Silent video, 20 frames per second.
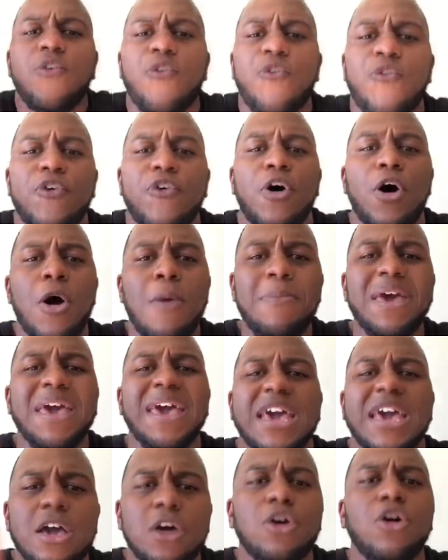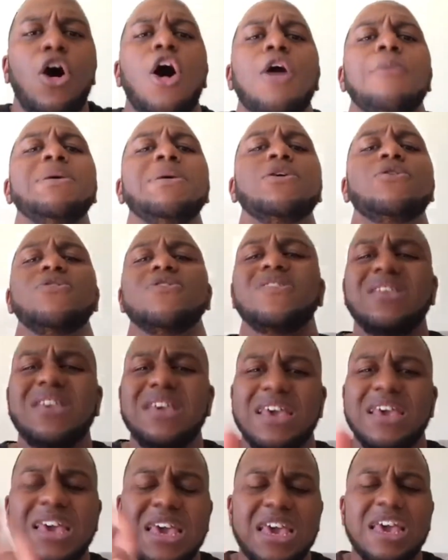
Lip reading: firm in God because He